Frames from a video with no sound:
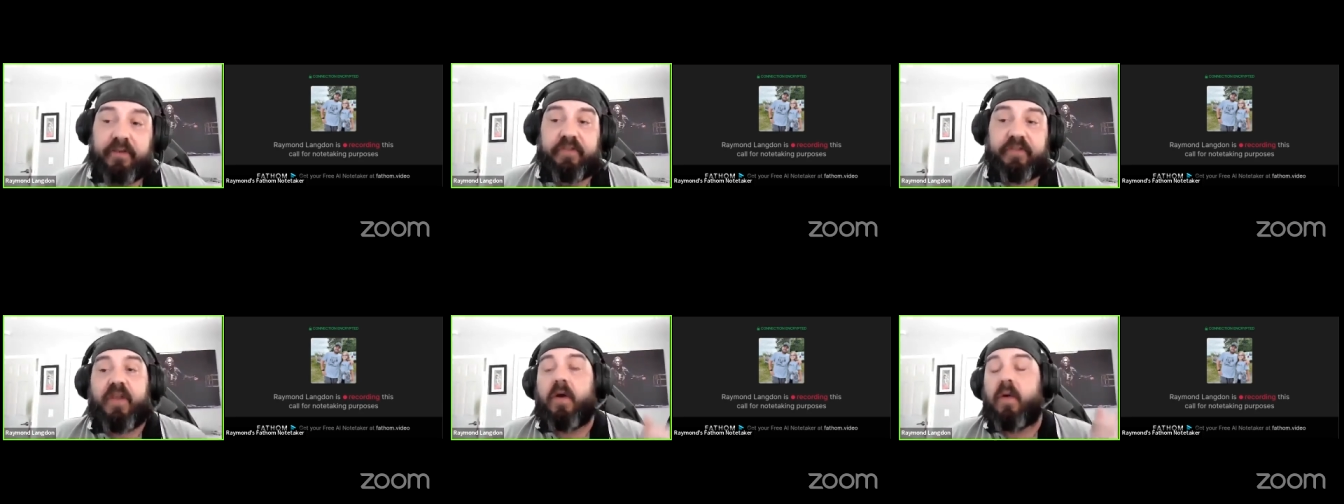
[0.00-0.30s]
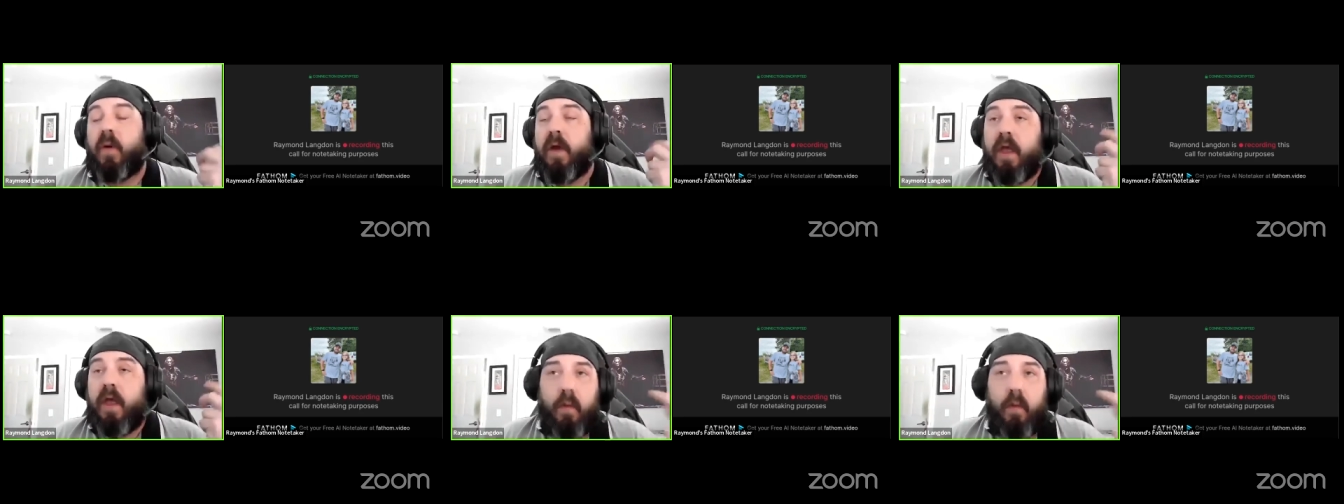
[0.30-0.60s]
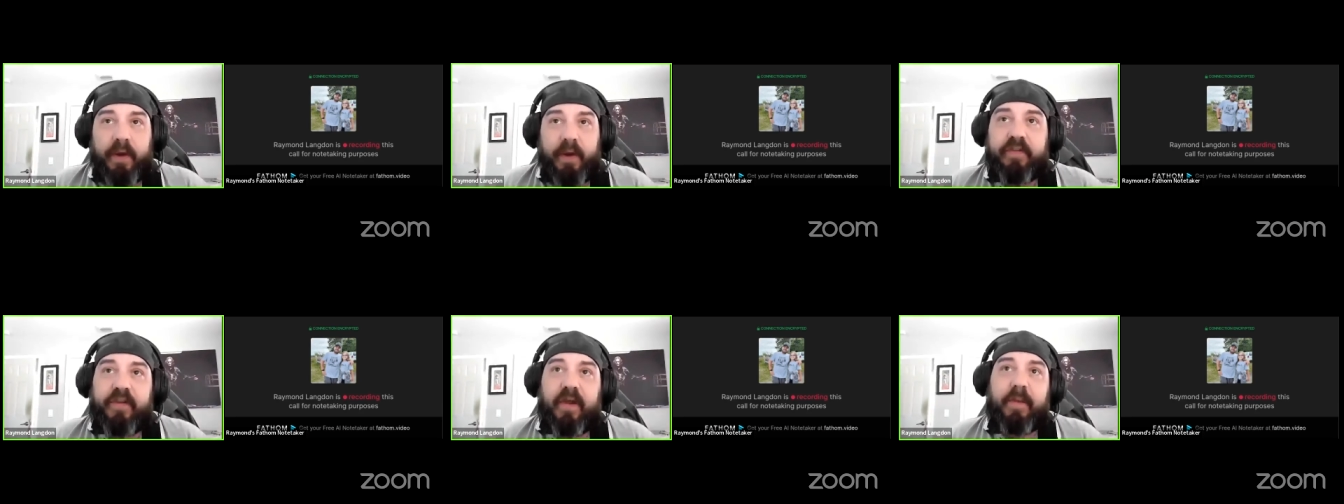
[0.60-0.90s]
So
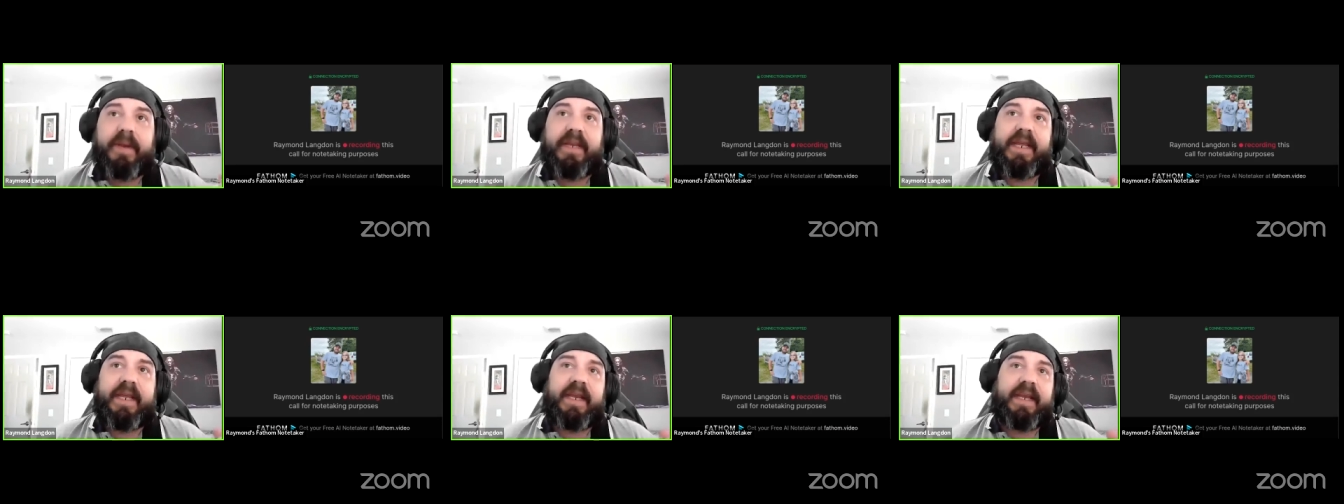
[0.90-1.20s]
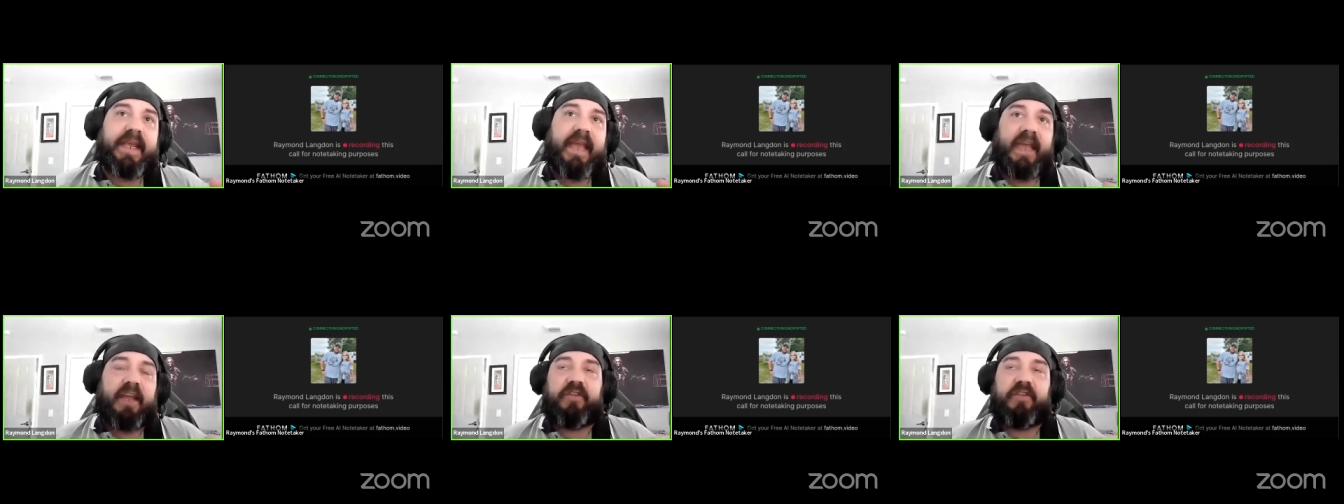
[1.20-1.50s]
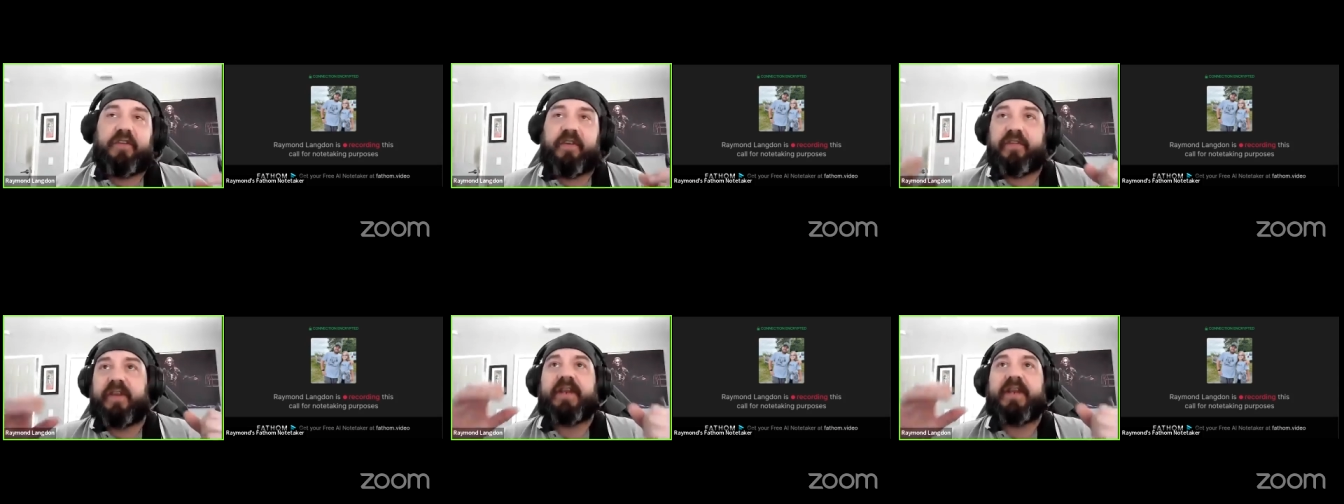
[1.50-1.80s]
when somebody
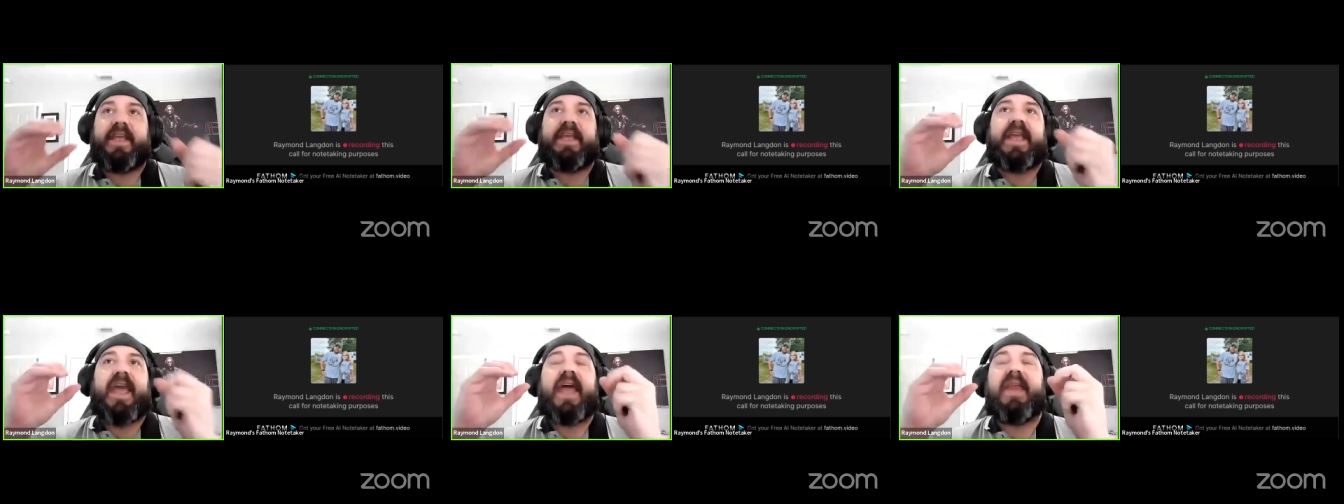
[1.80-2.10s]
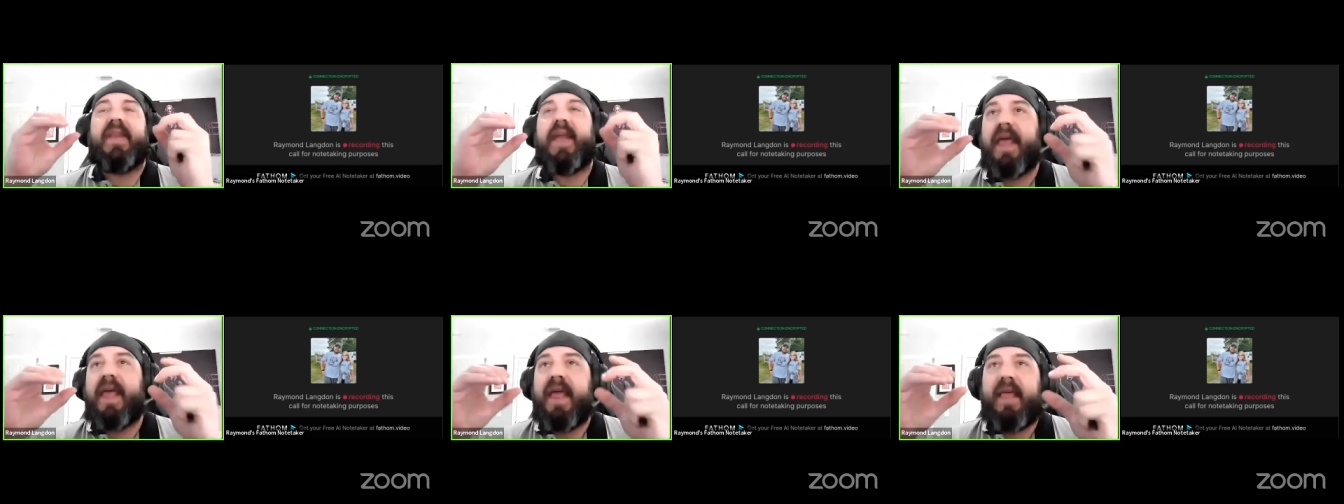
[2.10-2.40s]
engages, and again,